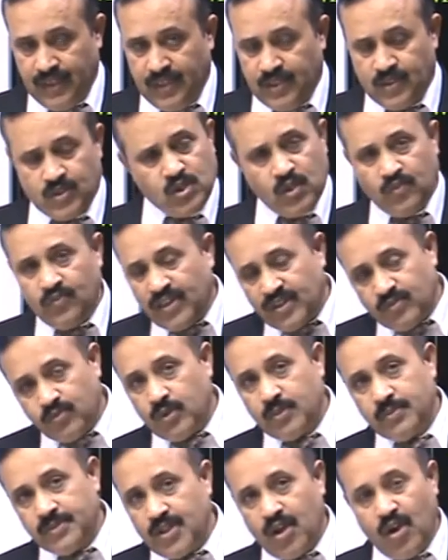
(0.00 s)
So what
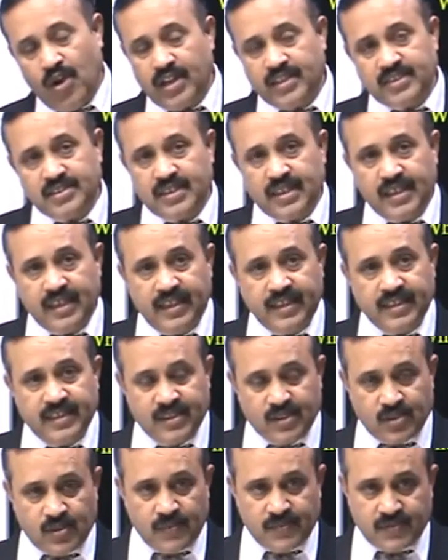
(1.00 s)
would be the original in
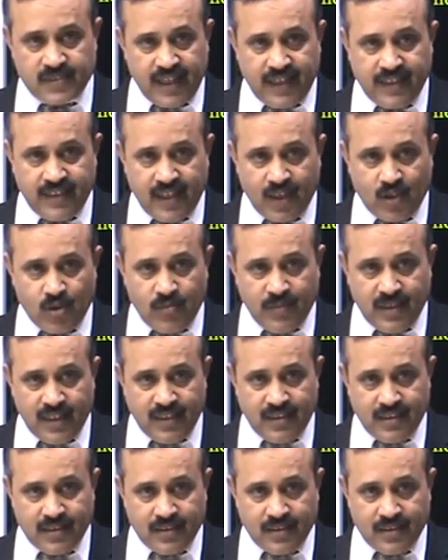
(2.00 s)
case of scanned document?